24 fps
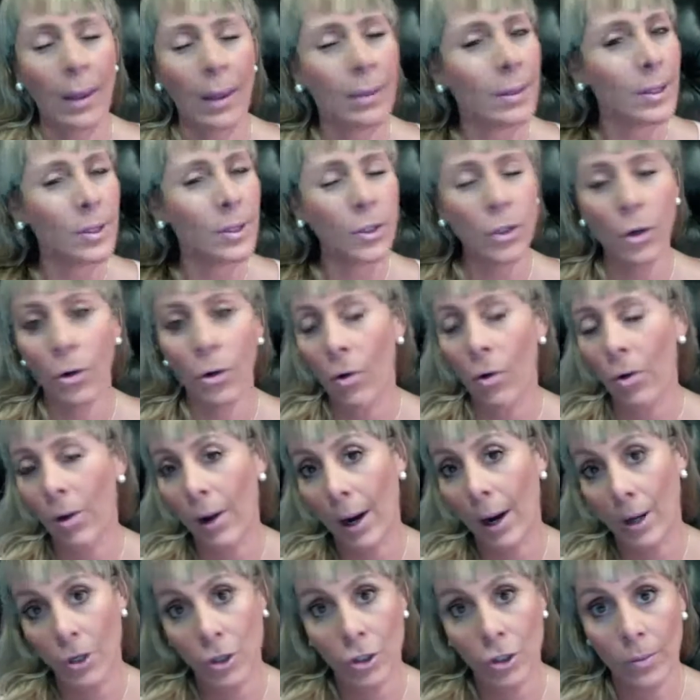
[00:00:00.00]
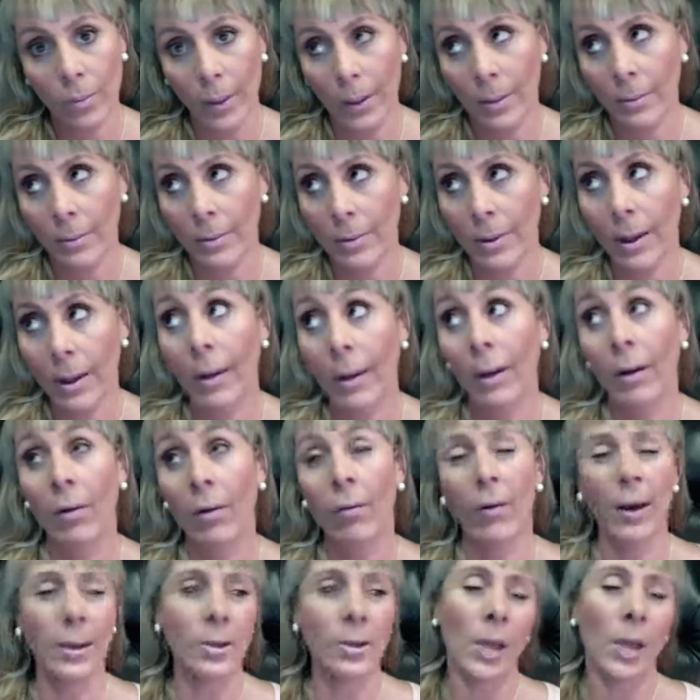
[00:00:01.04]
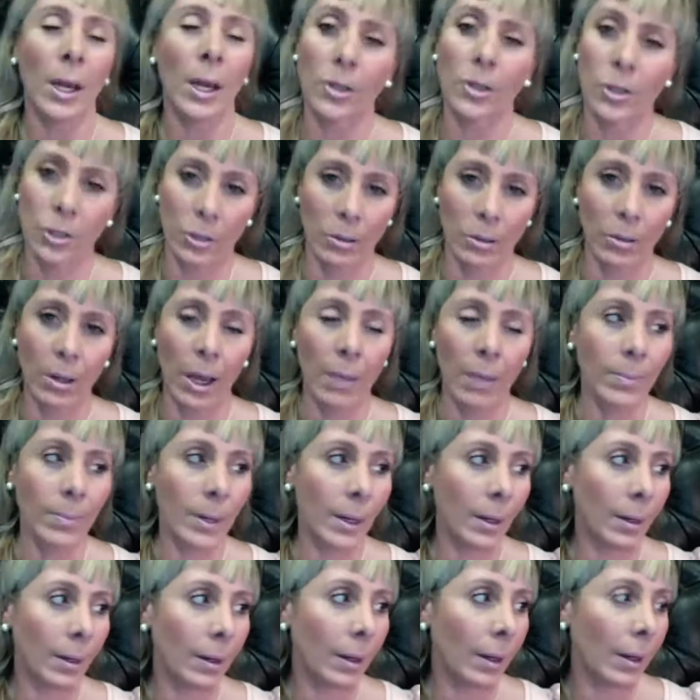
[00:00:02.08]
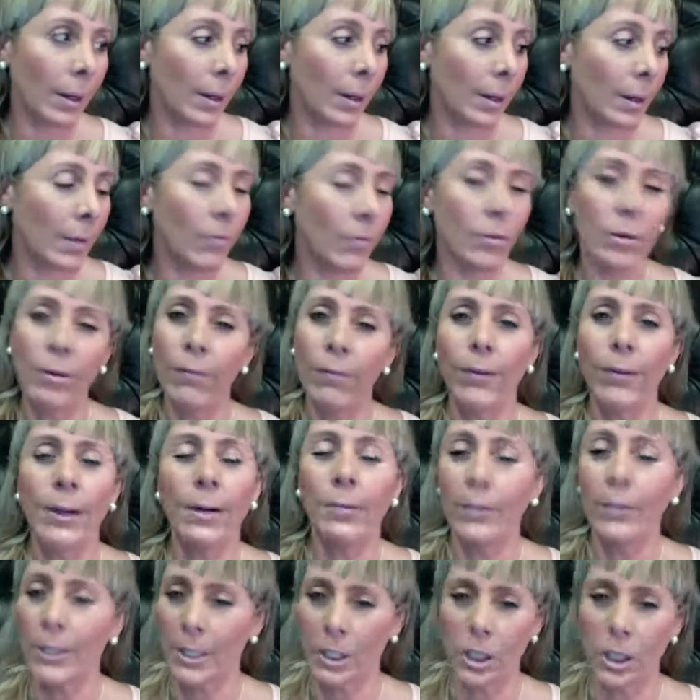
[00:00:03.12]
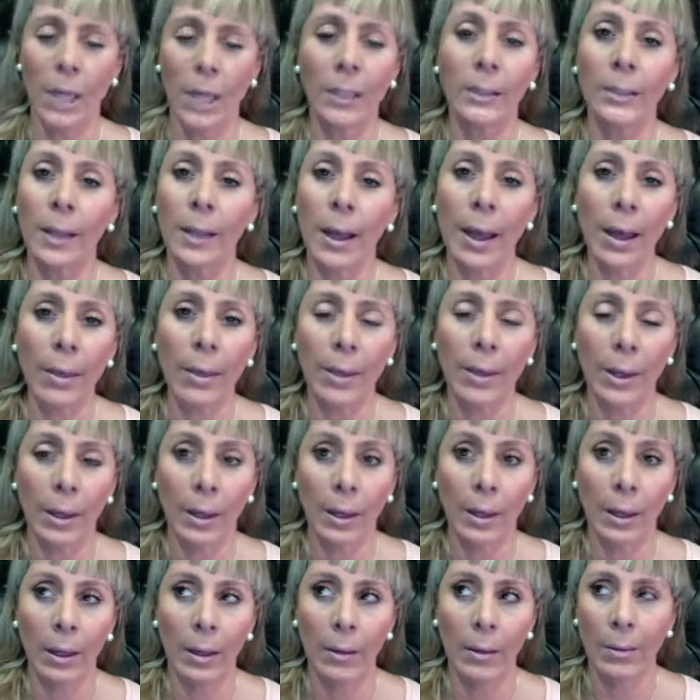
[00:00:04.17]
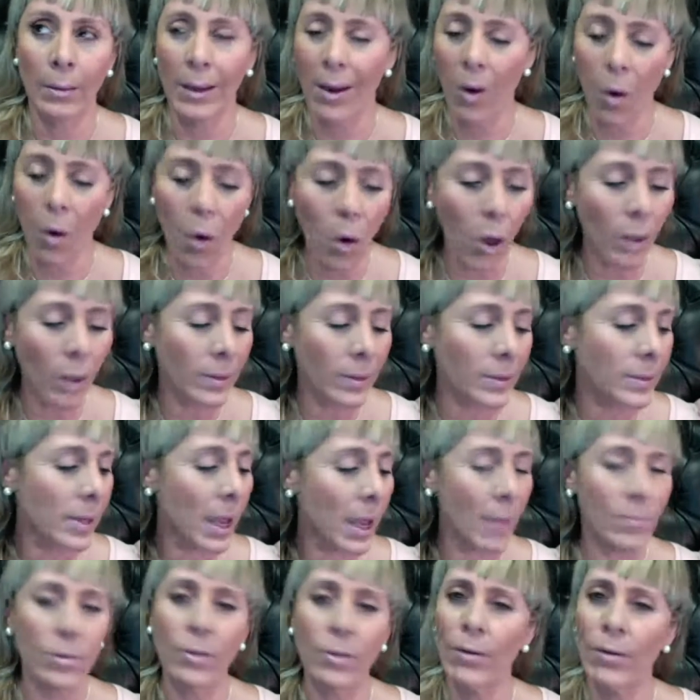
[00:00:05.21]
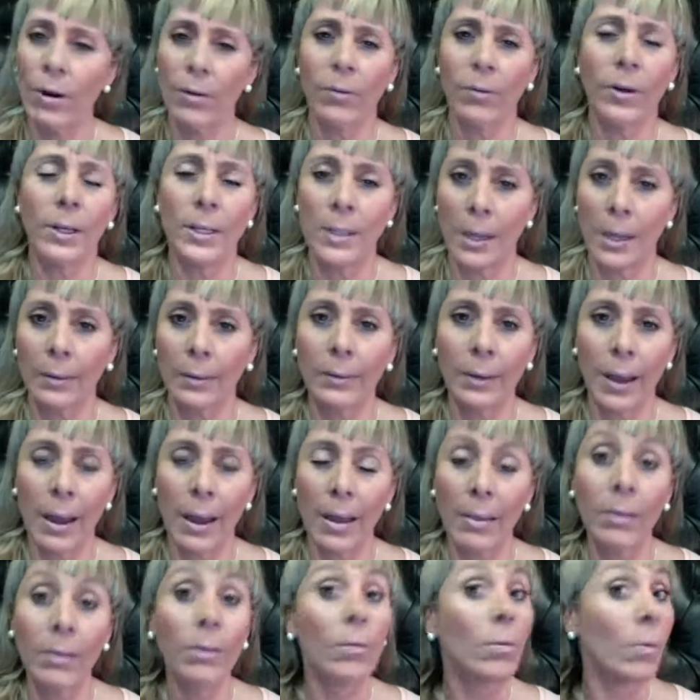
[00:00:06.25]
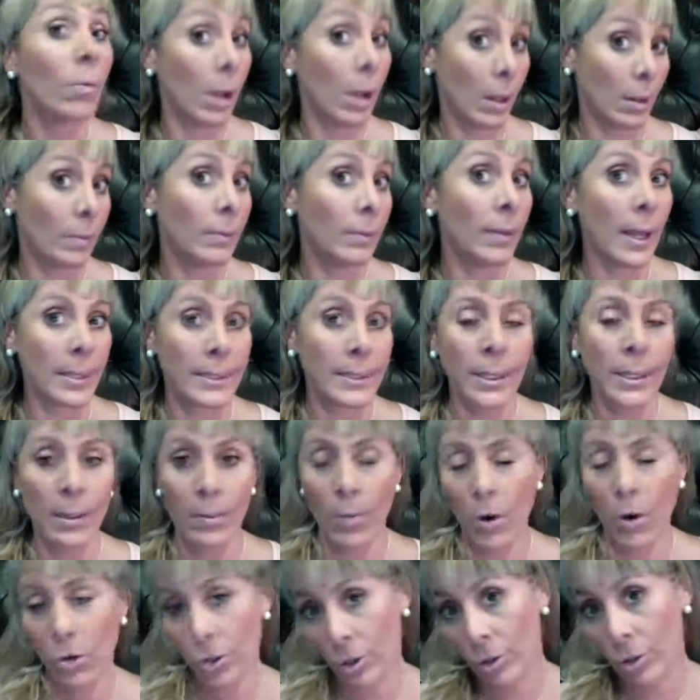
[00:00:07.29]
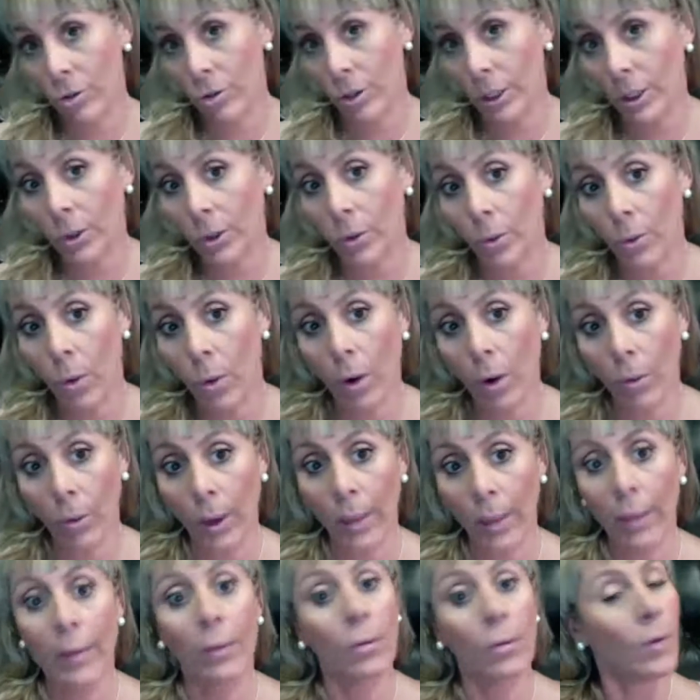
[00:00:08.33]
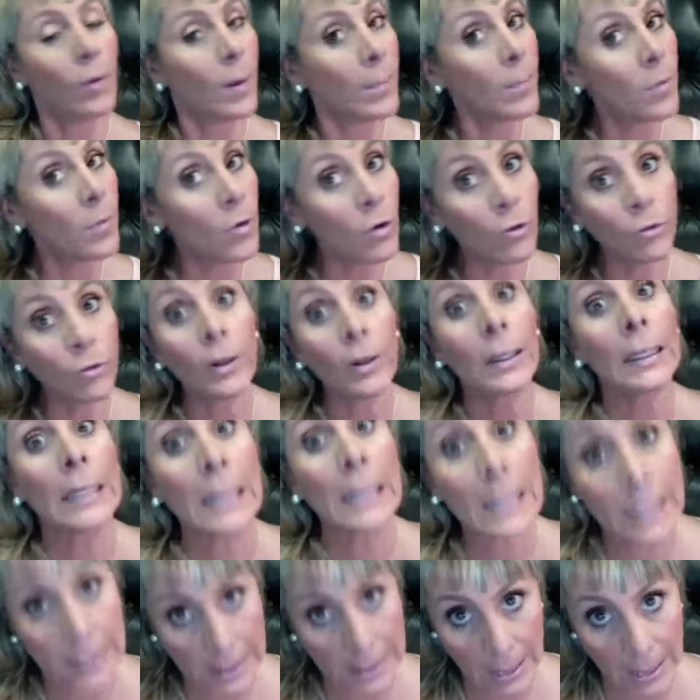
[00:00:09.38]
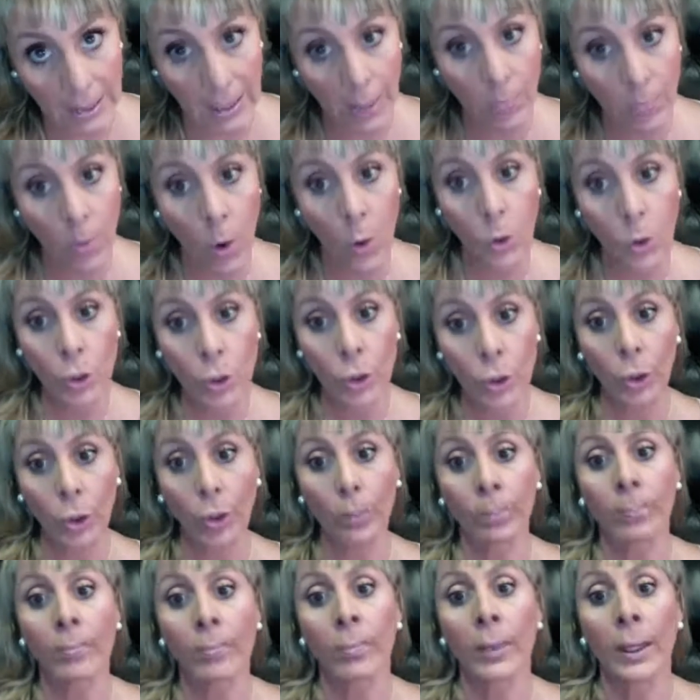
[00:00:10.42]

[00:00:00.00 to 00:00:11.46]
Discouragement, rejection. I mean, if you feel rejected, all the time you feel rejected, well, that's an emotion you need to work with. Release that emotion.